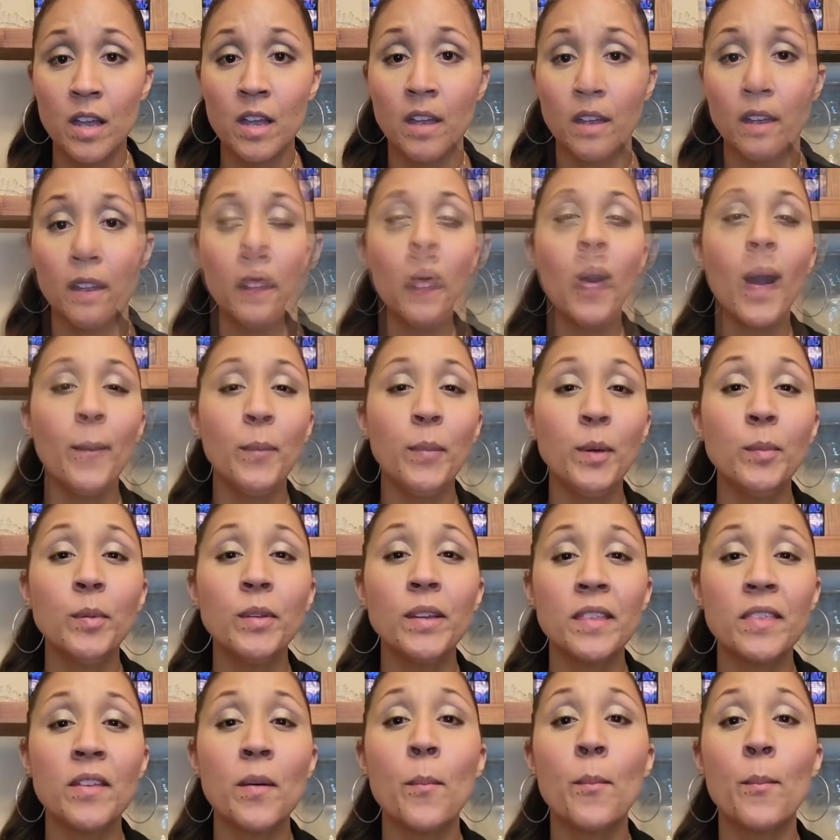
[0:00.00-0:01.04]

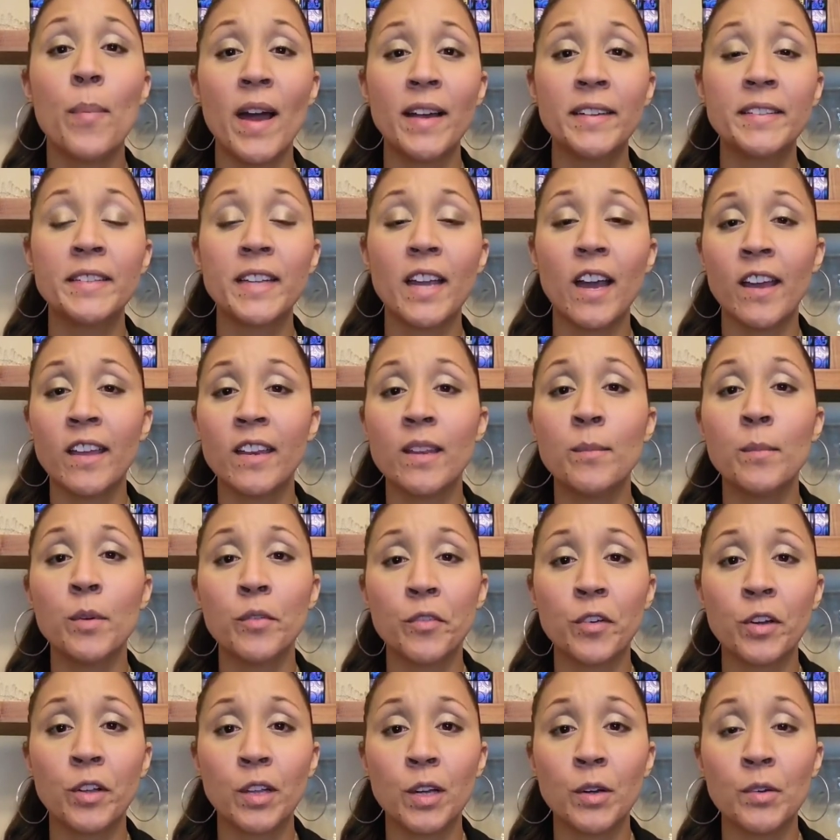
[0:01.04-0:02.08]
Probably the best item
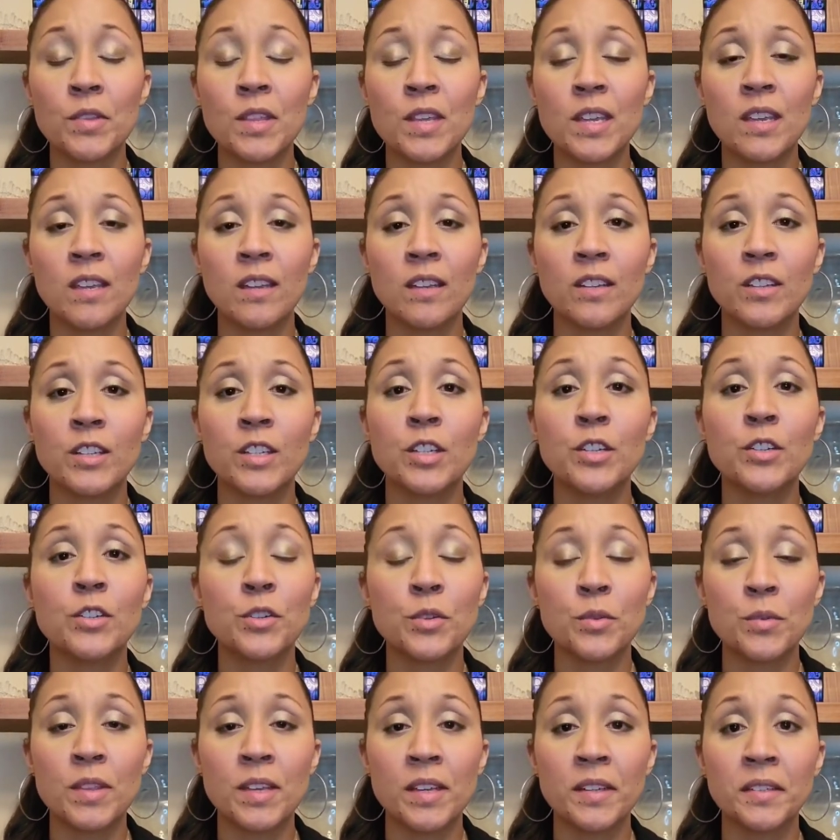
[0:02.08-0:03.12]
of clothing to
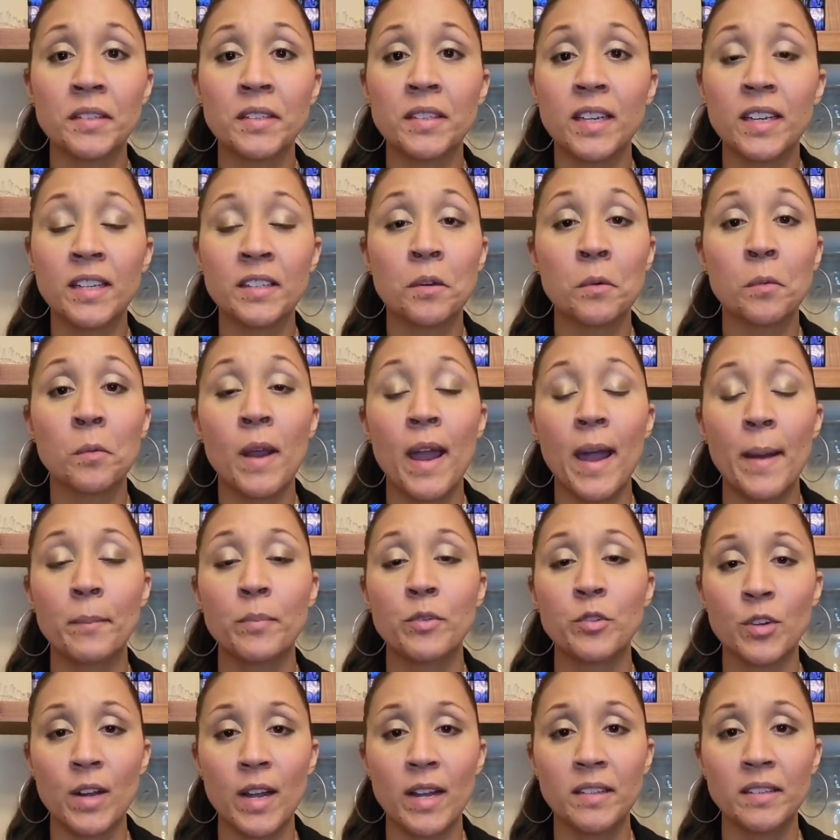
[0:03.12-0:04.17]
do this is a
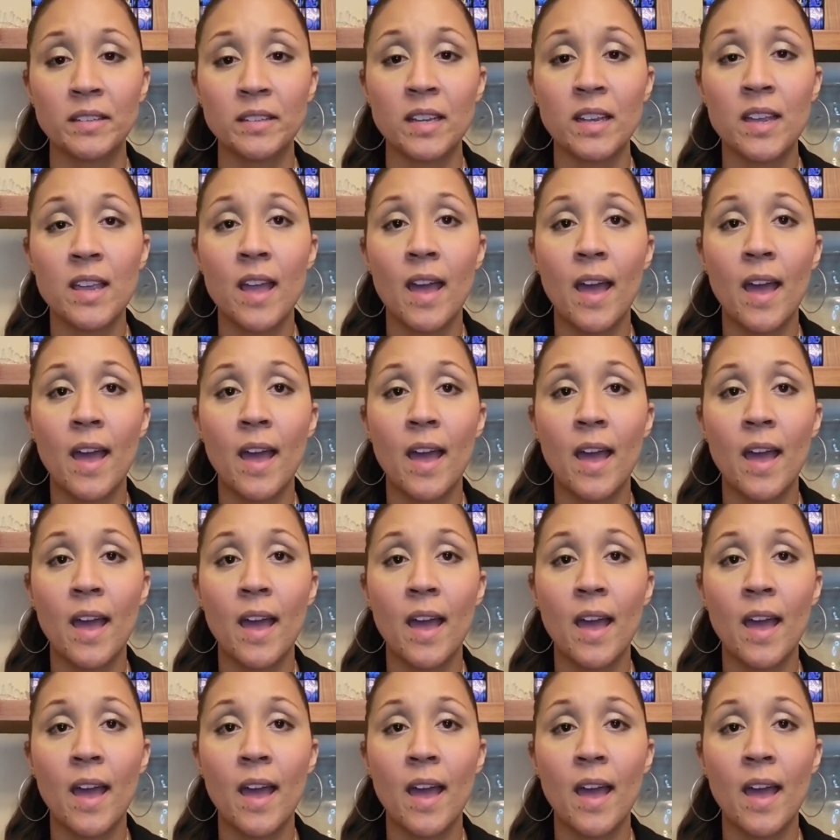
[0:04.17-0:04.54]
wrap dress.